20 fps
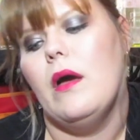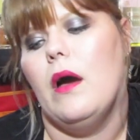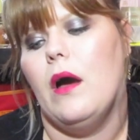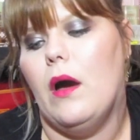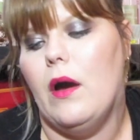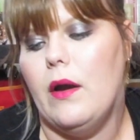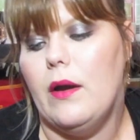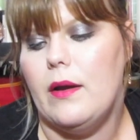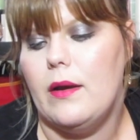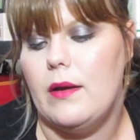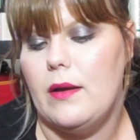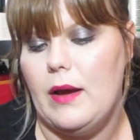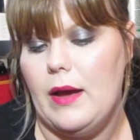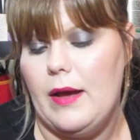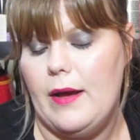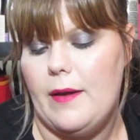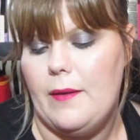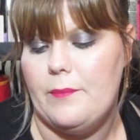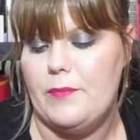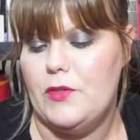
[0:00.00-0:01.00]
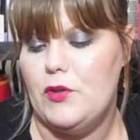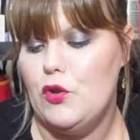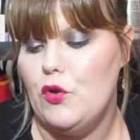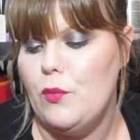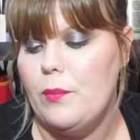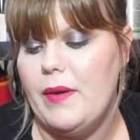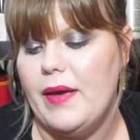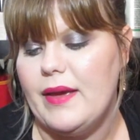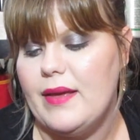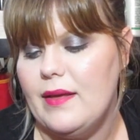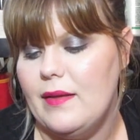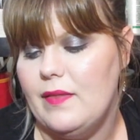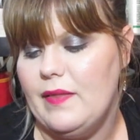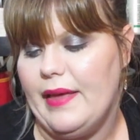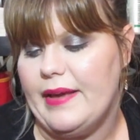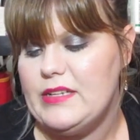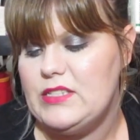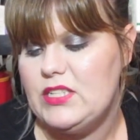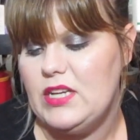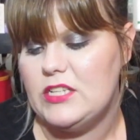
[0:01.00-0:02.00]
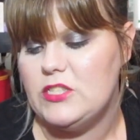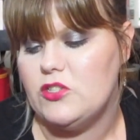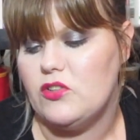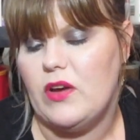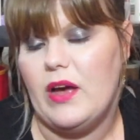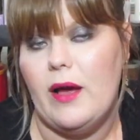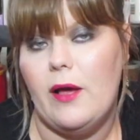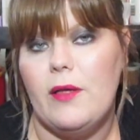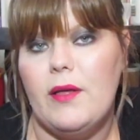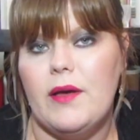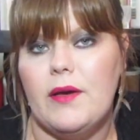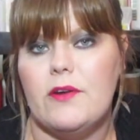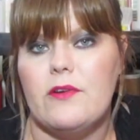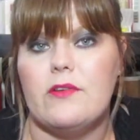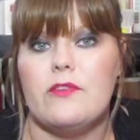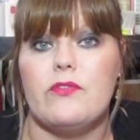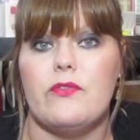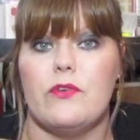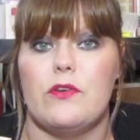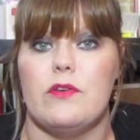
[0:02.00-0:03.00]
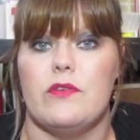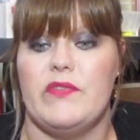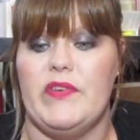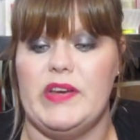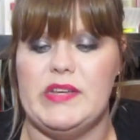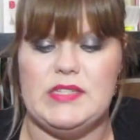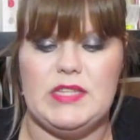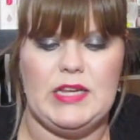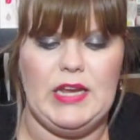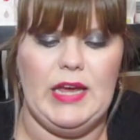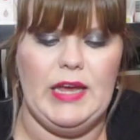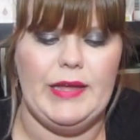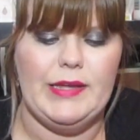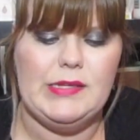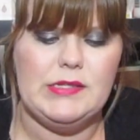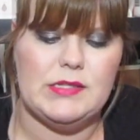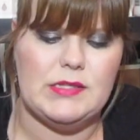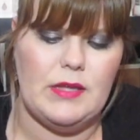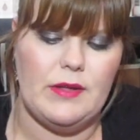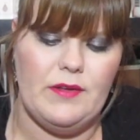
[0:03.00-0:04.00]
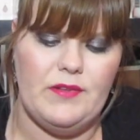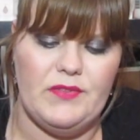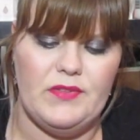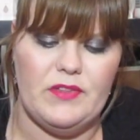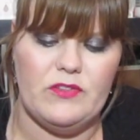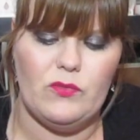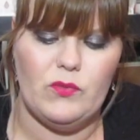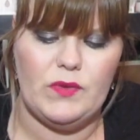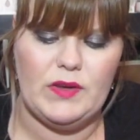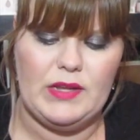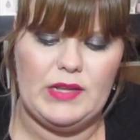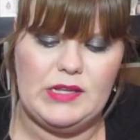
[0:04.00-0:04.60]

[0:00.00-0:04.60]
are um, the new Becca Light Chaser Highlighters for your face and eyes. And this one